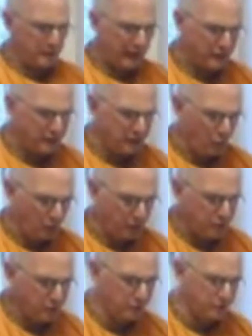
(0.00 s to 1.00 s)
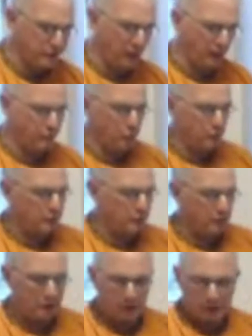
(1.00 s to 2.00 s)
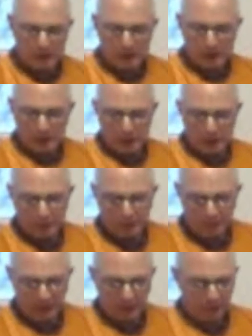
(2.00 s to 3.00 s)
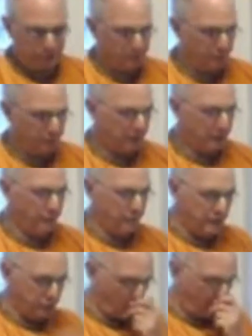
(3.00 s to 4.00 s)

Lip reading: has any questions afterward about any of these